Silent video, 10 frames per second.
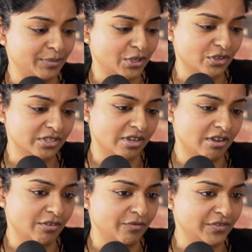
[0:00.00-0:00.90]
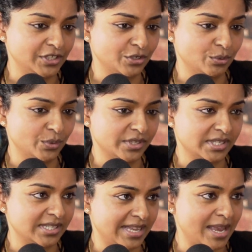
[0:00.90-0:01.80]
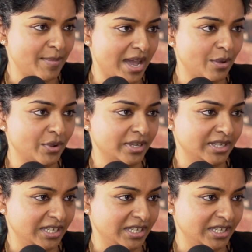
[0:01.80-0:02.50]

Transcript: because our vigil was the same hour